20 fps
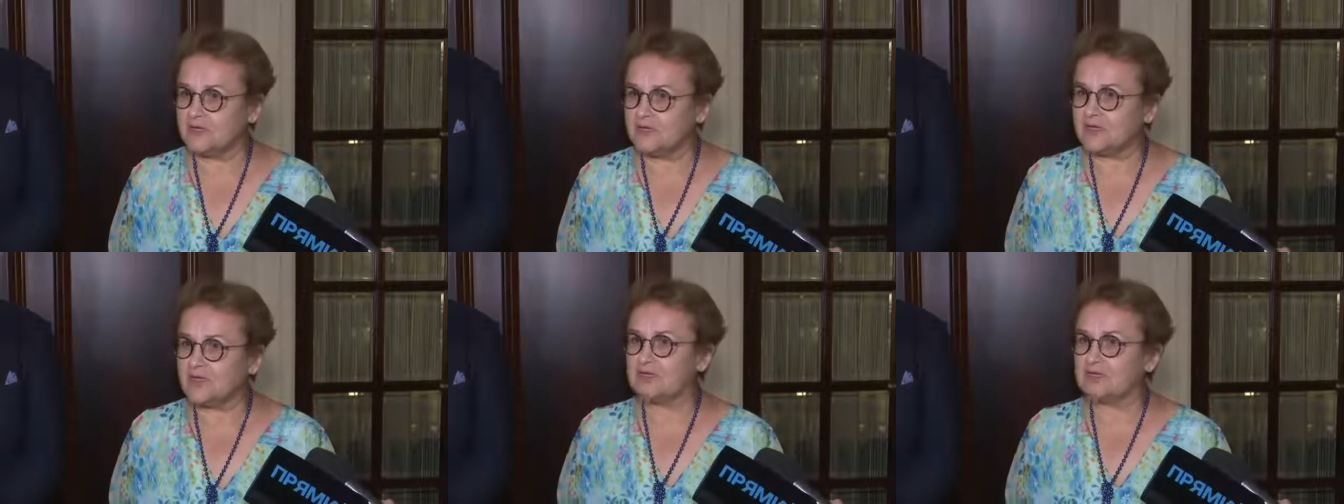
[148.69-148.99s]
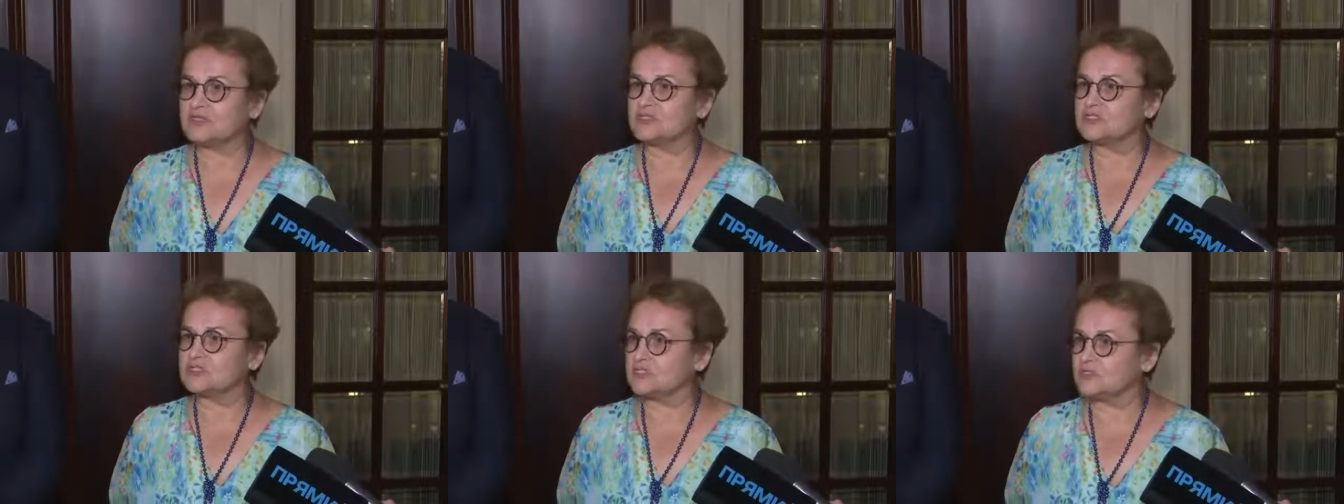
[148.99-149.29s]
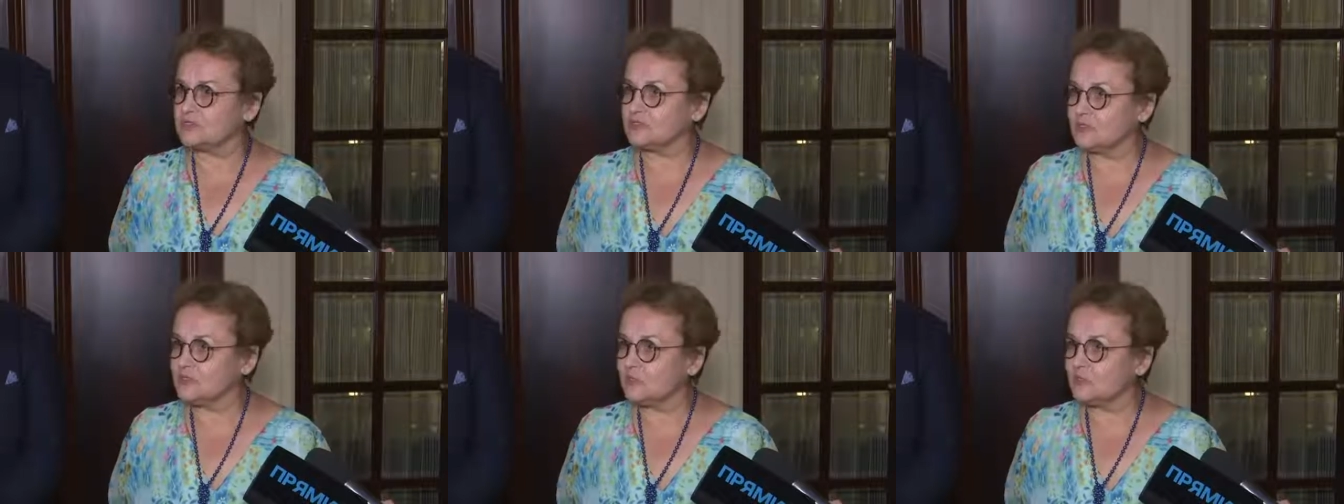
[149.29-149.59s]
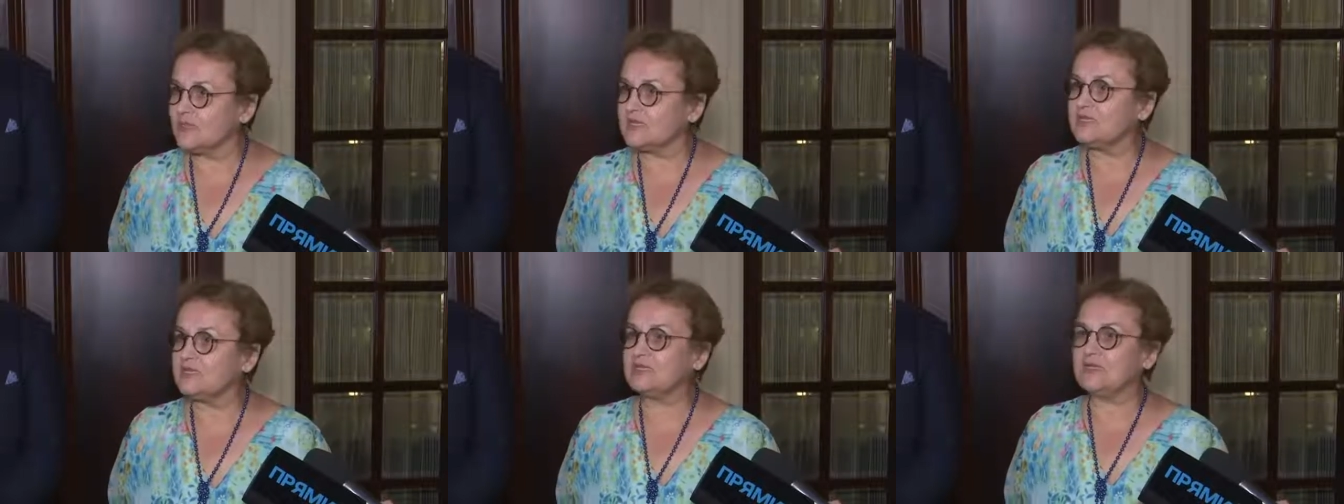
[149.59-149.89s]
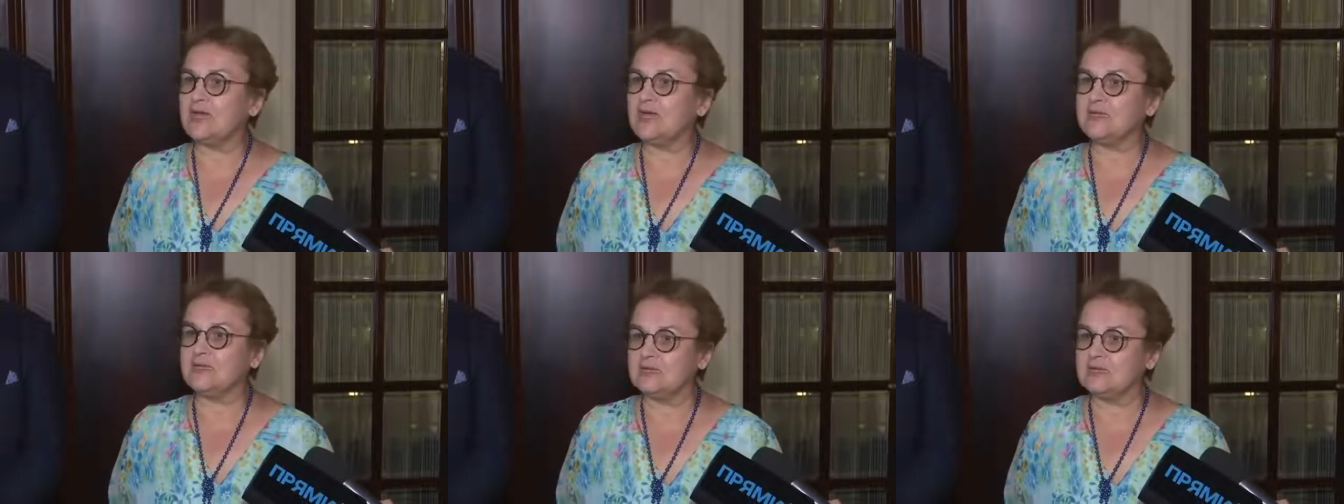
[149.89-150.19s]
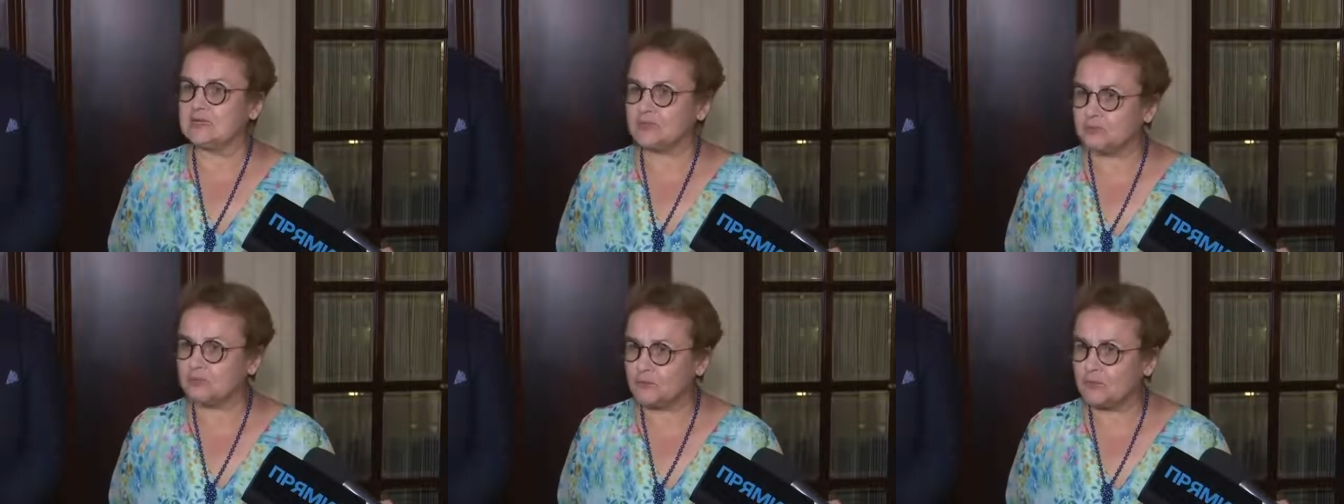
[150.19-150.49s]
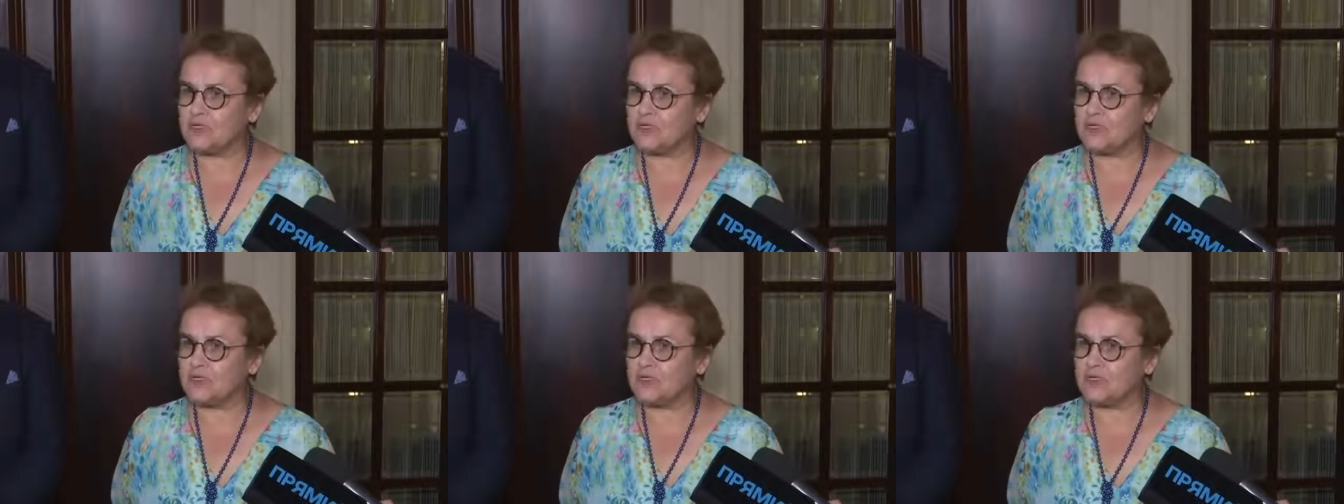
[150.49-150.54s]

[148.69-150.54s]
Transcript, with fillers: financial, humanitarian,